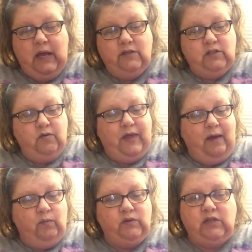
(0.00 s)
So
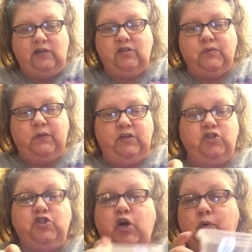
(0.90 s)
that was, I just wanted to
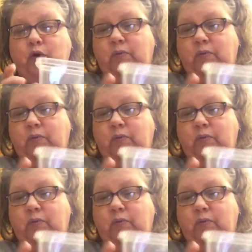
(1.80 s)
show you